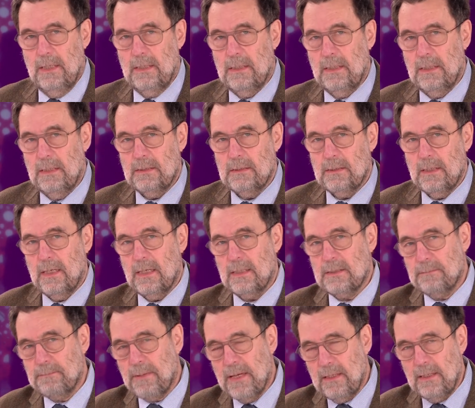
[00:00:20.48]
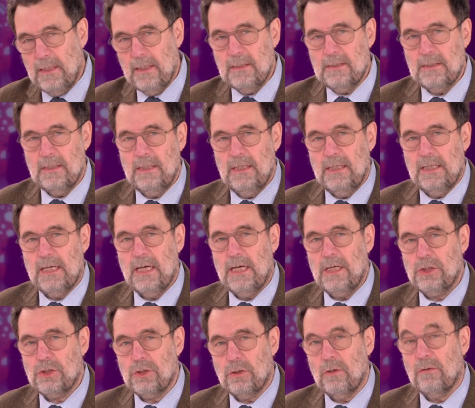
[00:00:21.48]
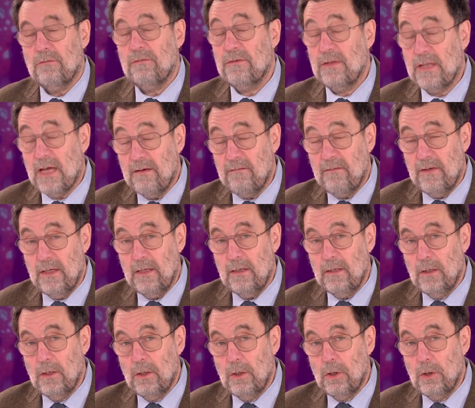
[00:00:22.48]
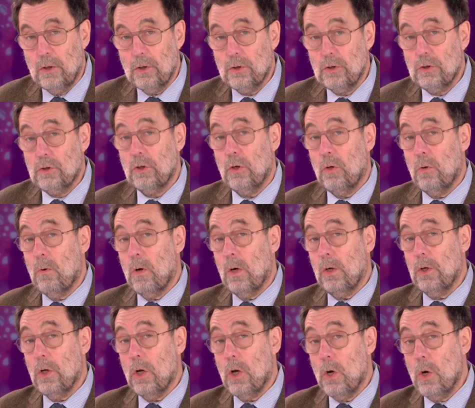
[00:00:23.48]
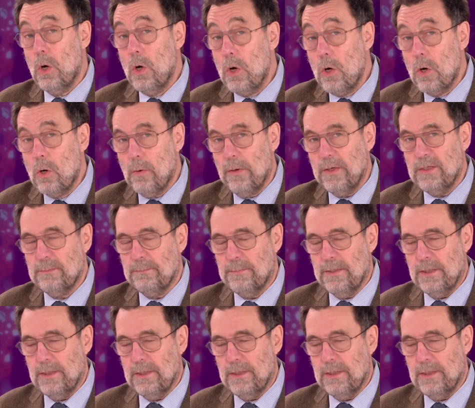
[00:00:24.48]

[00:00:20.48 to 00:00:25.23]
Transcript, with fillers: It is expanding the indication of TAVI toward low-risk